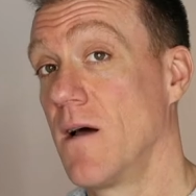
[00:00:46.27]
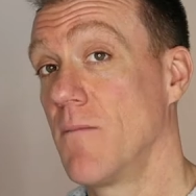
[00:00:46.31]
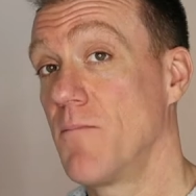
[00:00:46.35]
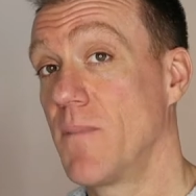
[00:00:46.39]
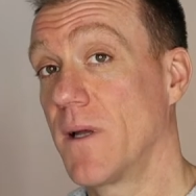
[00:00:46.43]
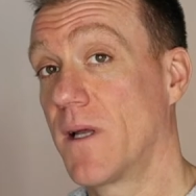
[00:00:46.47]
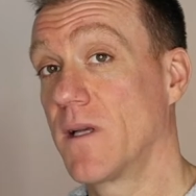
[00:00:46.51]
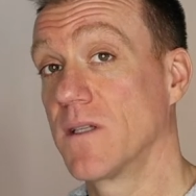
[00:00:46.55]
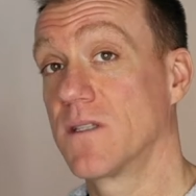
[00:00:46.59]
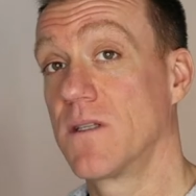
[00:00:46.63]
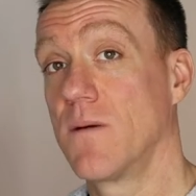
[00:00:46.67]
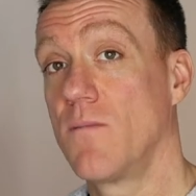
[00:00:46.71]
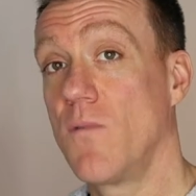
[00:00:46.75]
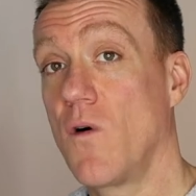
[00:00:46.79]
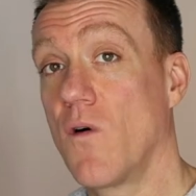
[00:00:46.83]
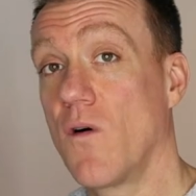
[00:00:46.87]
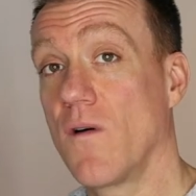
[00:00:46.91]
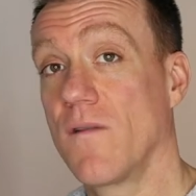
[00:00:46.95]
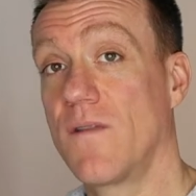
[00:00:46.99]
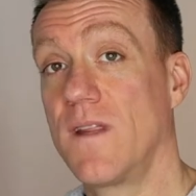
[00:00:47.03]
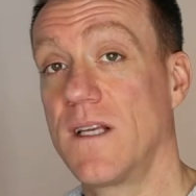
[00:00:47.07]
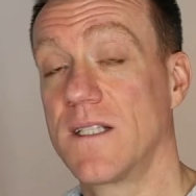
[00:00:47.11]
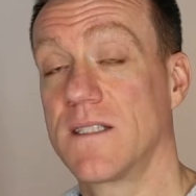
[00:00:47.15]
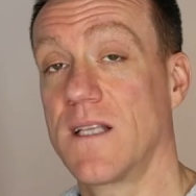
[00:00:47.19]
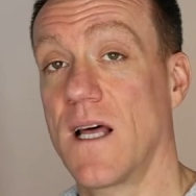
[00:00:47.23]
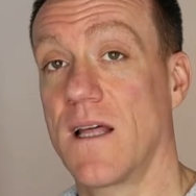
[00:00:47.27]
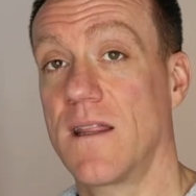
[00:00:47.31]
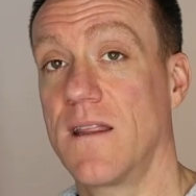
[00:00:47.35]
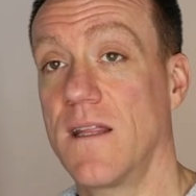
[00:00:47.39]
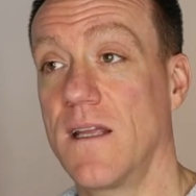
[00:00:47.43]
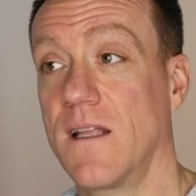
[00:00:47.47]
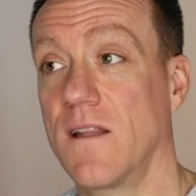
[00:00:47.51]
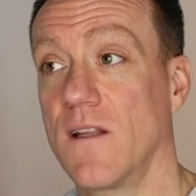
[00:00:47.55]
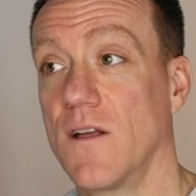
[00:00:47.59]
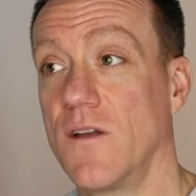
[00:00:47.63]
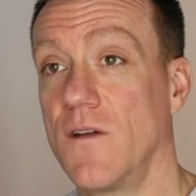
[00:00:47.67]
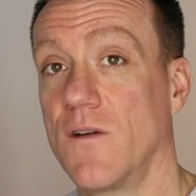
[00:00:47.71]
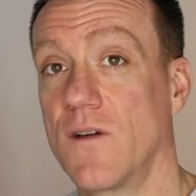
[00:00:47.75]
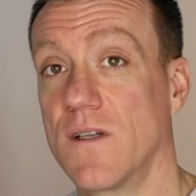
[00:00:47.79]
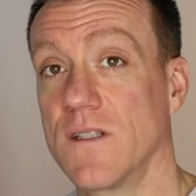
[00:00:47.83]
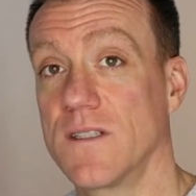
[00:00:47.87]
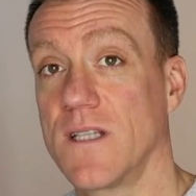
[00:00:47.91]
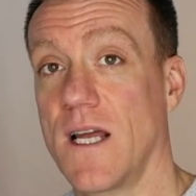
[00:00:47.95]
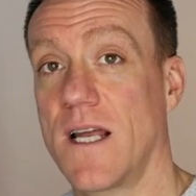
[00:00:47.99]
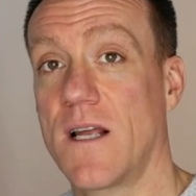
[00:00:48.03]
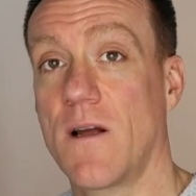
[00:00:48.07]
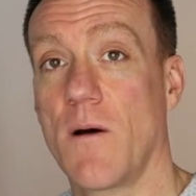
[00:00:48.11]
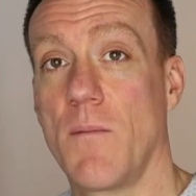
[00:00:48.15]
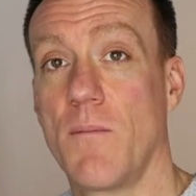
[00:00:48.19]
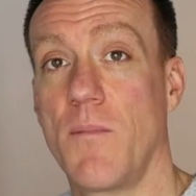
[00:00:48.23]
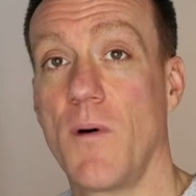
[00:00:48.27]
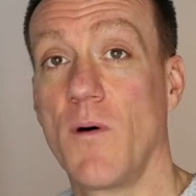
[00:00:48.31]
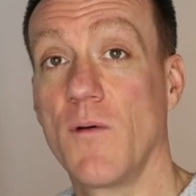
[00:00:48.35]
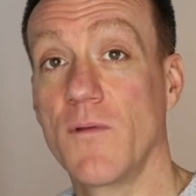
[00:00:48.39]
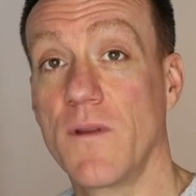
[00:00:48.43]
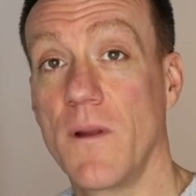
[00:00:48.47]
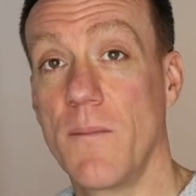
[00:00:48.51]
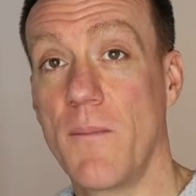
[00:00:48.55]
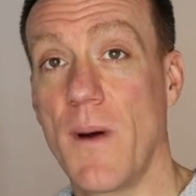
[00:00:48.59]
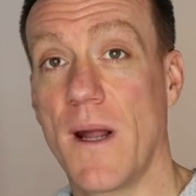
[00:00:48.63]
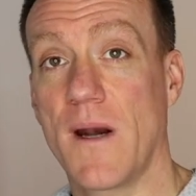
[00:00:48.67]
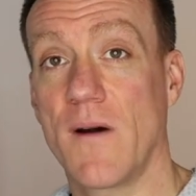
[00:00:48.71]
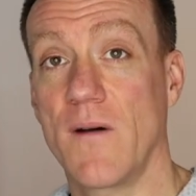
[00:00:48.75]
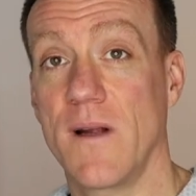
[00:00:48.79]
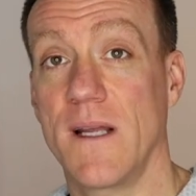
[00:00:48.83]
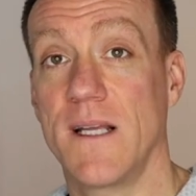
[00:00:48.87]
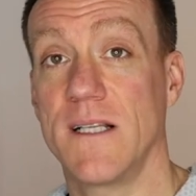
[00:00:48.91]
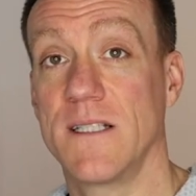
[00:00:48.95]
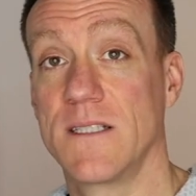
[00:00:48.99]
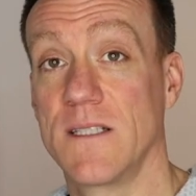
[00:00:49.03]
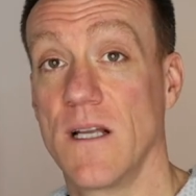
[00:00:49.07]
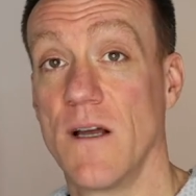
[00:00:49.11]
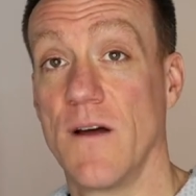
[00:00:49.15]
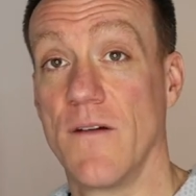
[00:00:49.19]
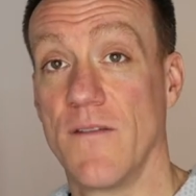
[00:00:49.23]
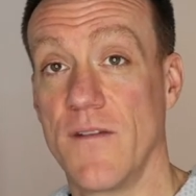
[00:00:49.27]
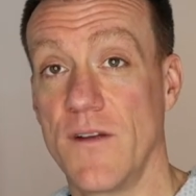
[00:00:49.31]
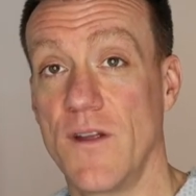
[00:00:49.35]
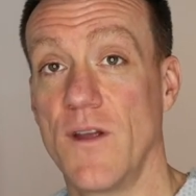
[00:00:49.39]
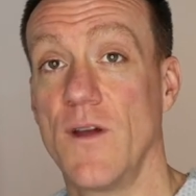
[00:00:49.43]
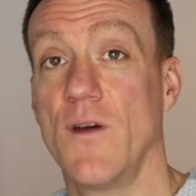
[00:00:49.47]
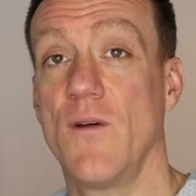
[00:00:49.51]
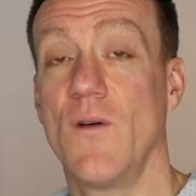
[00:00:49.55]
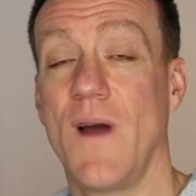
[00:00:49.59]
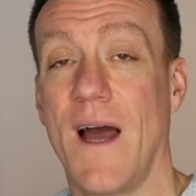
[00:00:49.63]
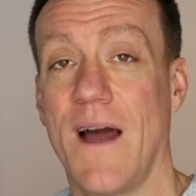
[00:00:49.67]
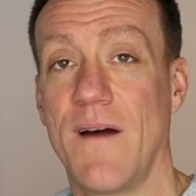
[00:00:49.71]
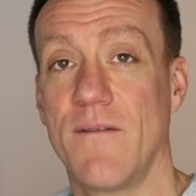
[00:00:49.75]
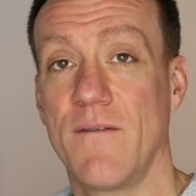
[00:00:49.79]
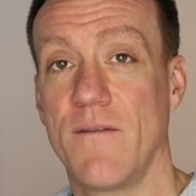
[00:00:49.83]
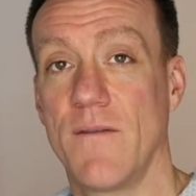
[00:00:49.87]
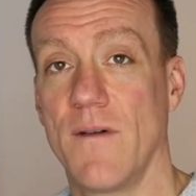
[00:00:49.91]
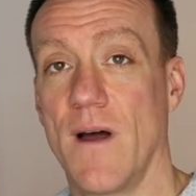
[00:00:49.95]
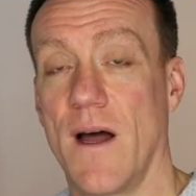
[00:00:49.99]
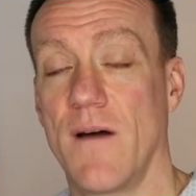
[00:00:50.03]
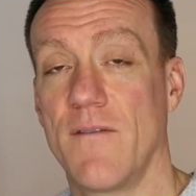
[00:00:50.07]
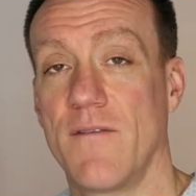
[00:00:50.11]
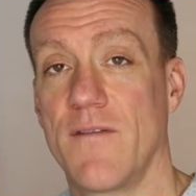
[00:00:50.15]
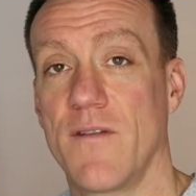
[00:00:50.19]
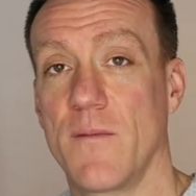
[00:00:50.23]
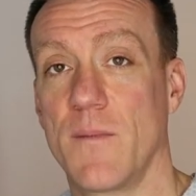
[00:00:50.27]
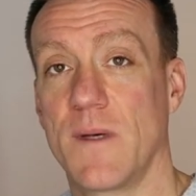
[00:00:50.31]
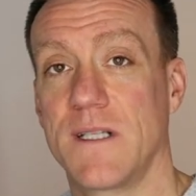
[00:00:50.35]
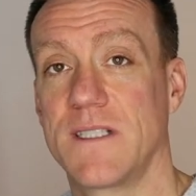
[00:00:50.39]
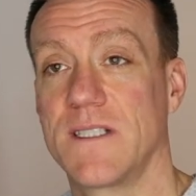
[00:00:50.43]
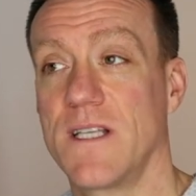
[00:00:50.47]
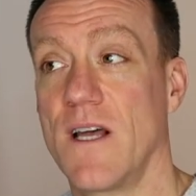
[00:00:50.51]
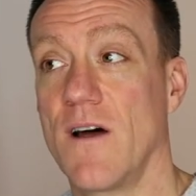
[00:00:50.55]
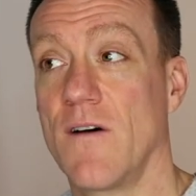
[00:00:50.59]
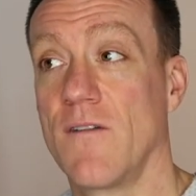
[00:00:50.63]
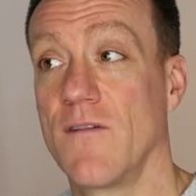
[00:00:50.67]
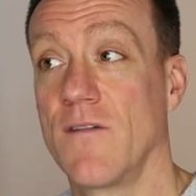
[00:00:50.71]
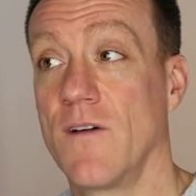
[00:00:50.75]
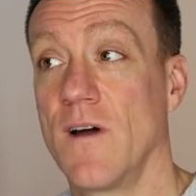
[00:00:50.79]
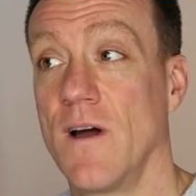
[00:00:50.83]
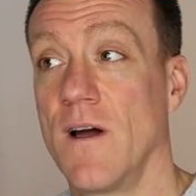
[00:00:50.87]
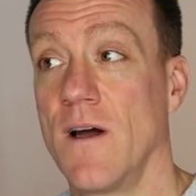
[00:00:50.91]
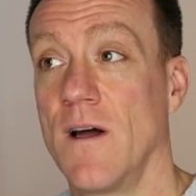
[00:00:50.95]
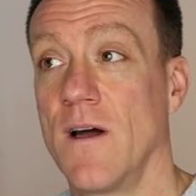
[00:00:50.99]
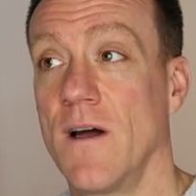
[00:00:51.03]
because the more of this I think that you can take on board, the better it is for you and for myself,